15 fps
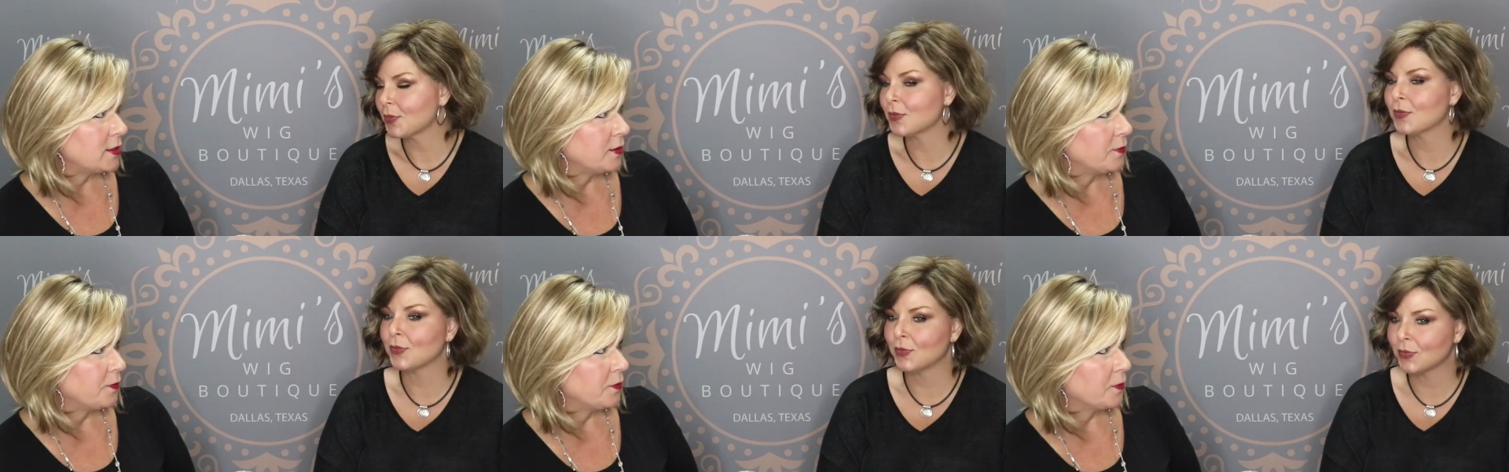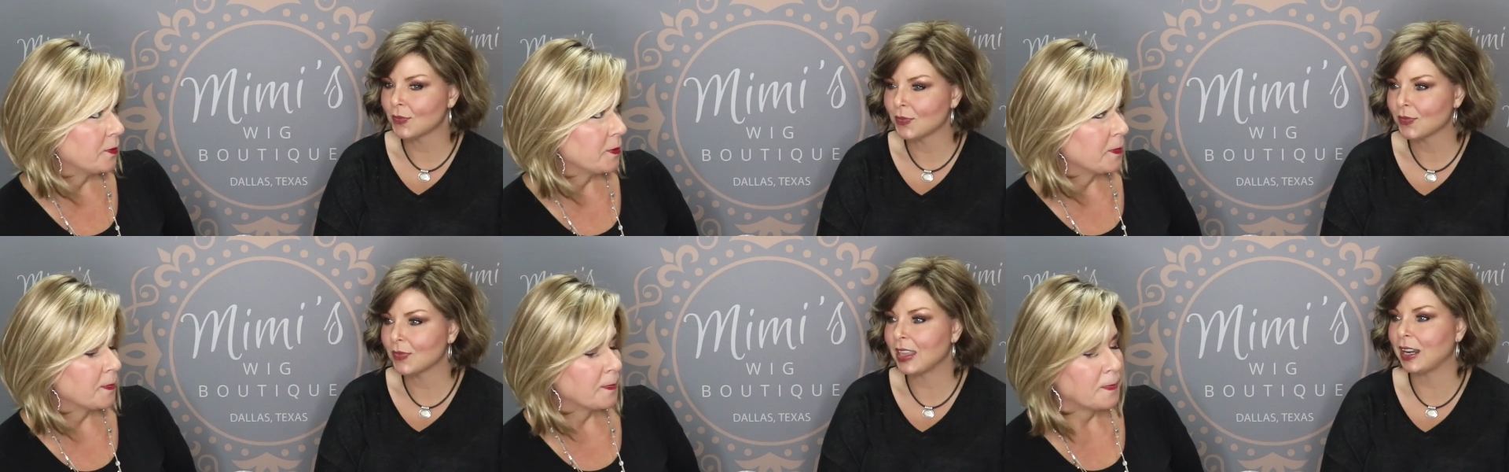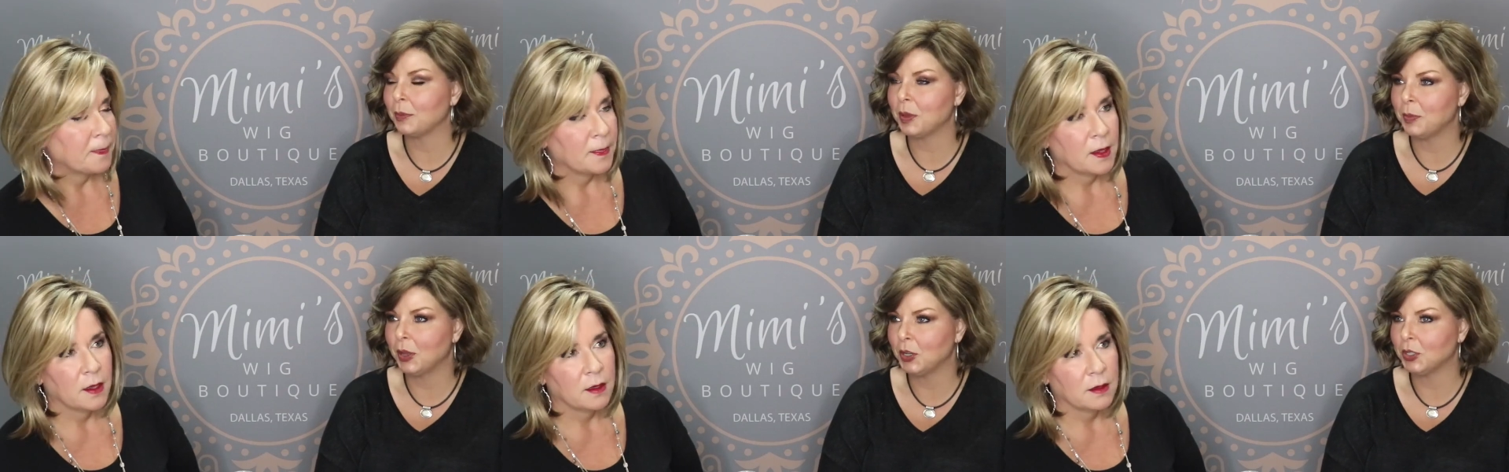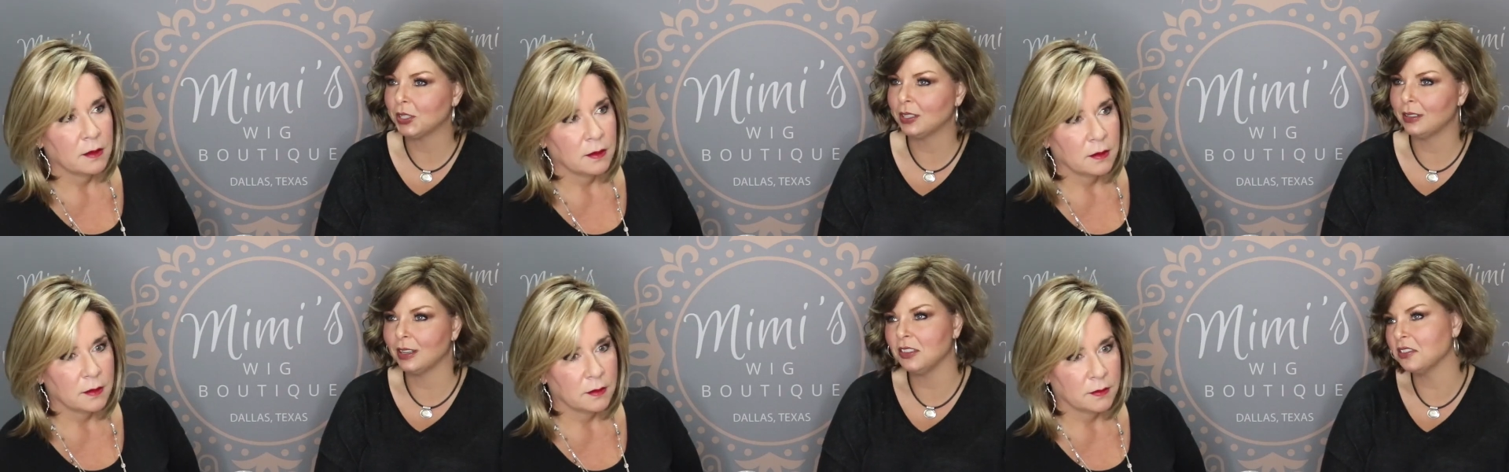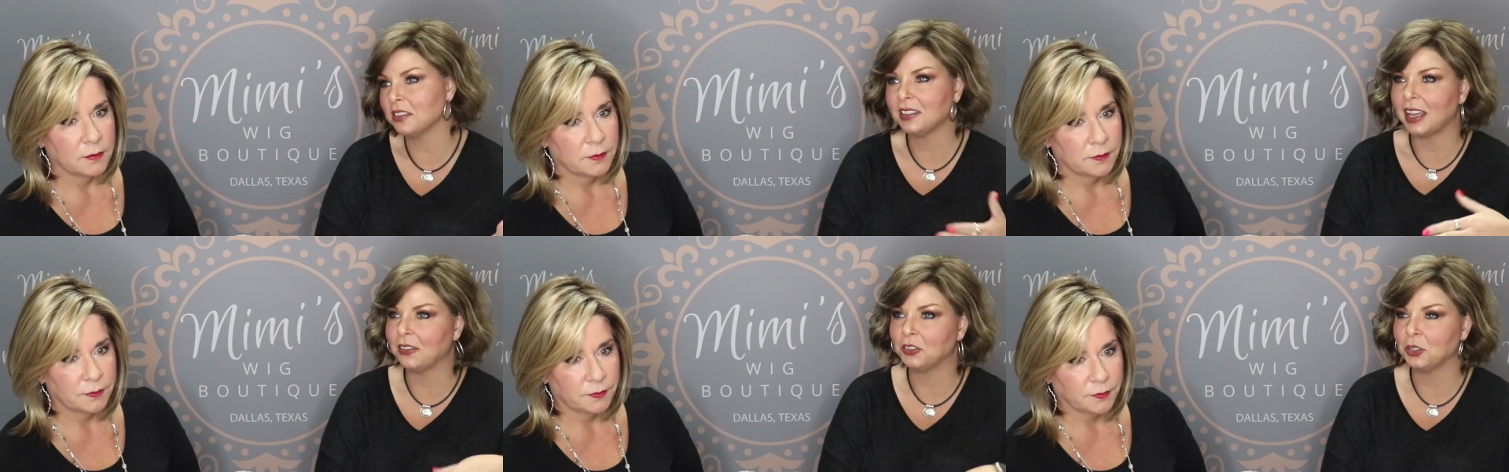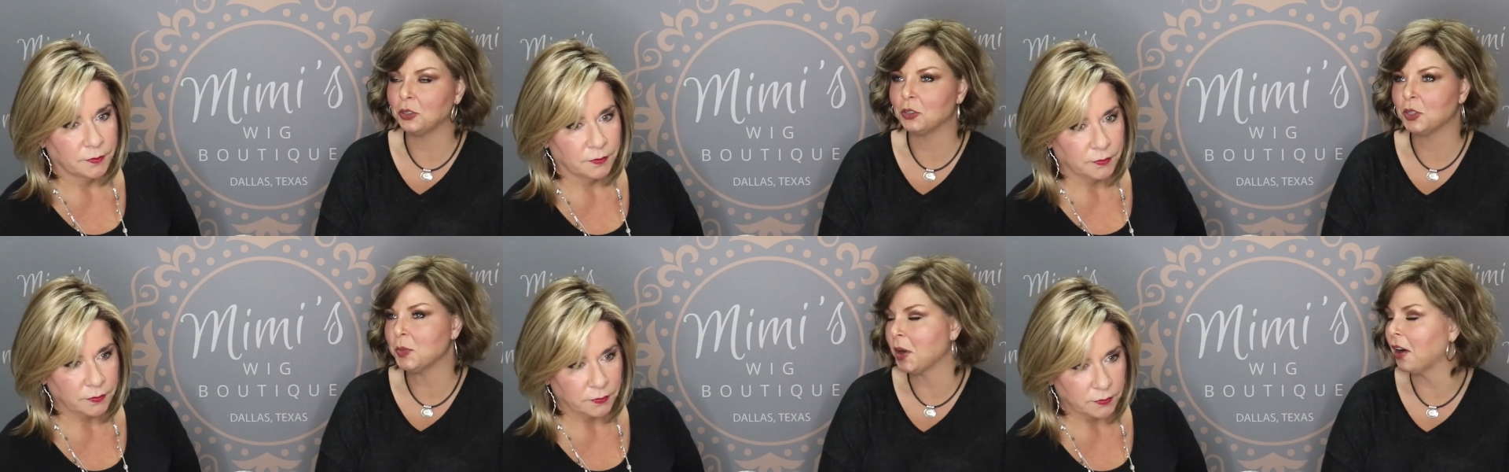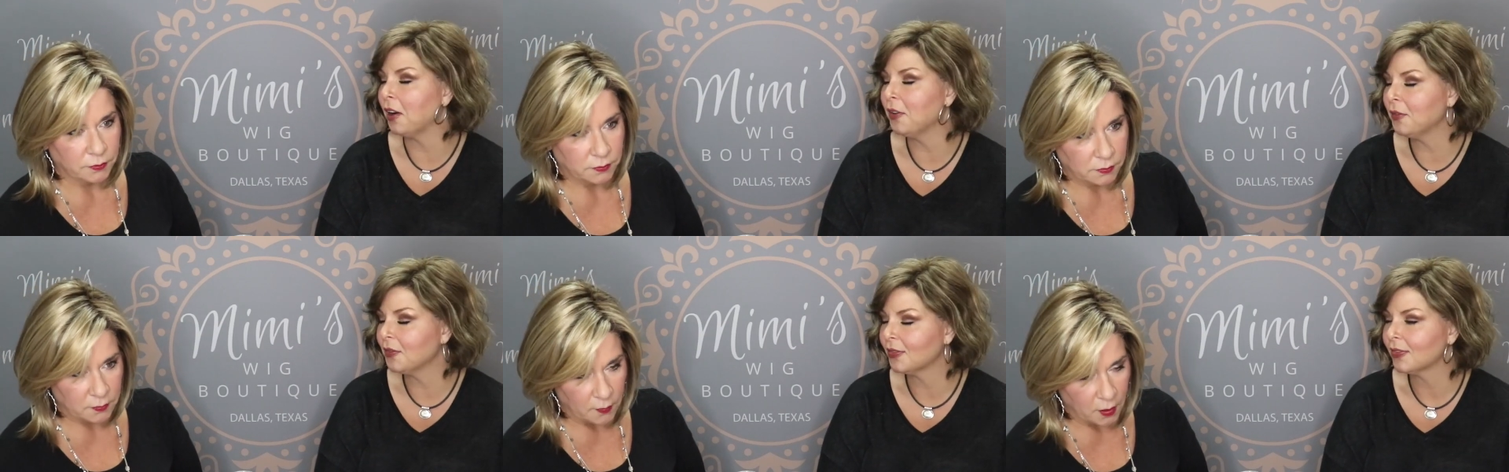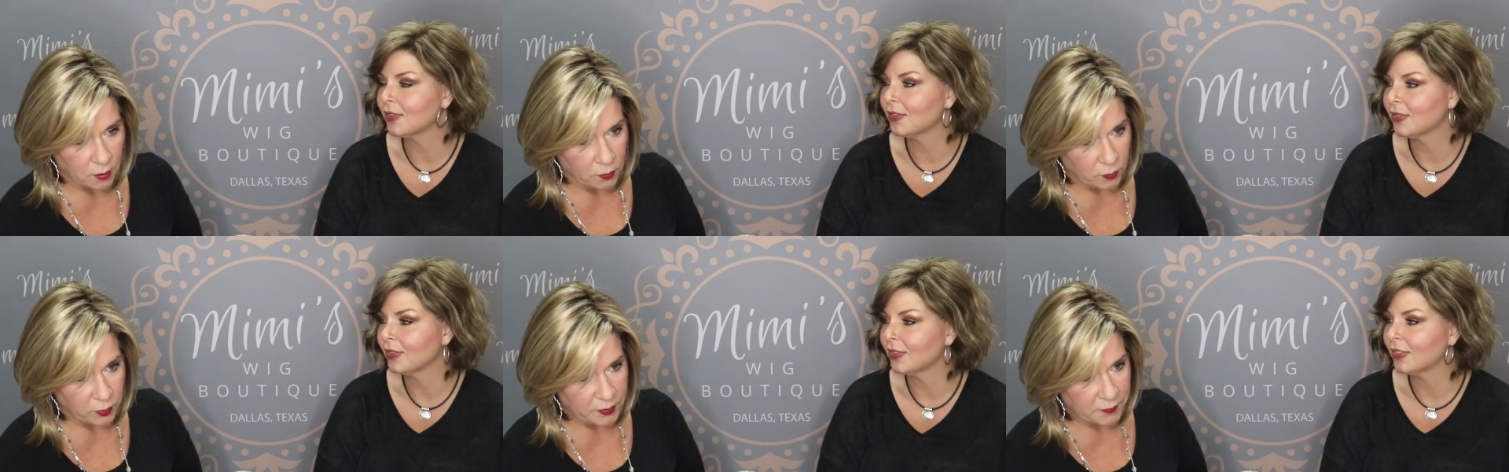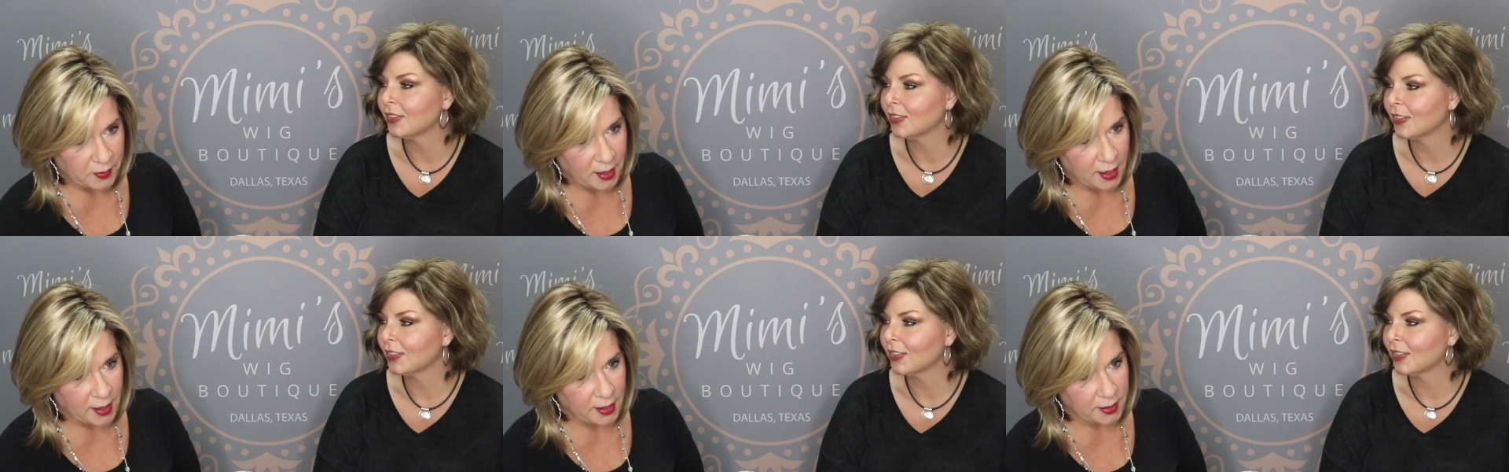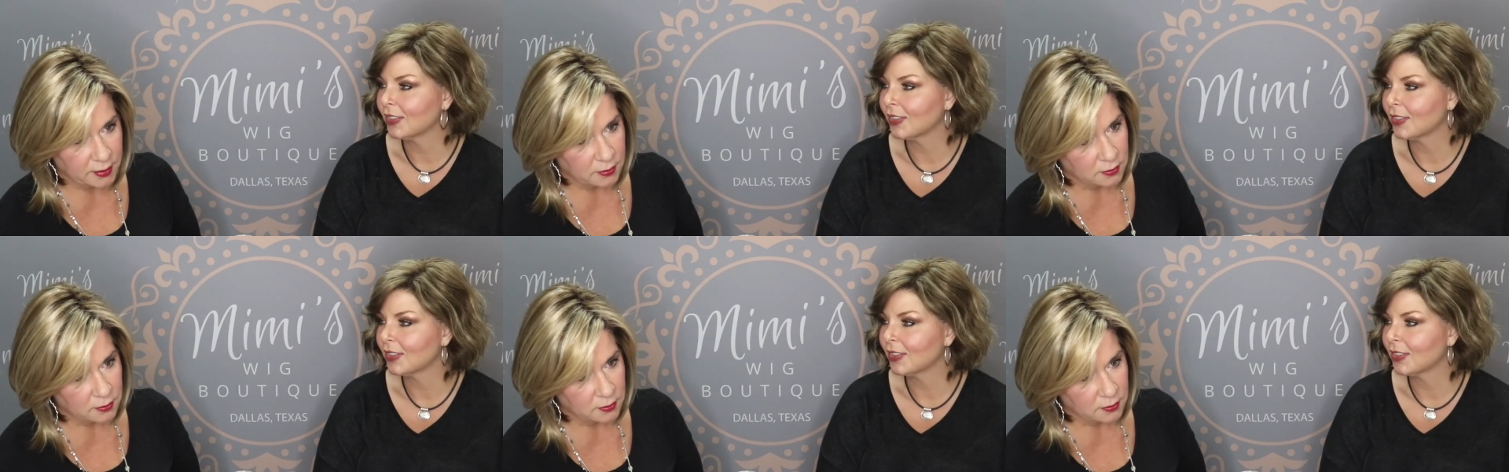Speaker 1: Mm-hmm. That'll be posted either this afternoon or tomorrow. We've got.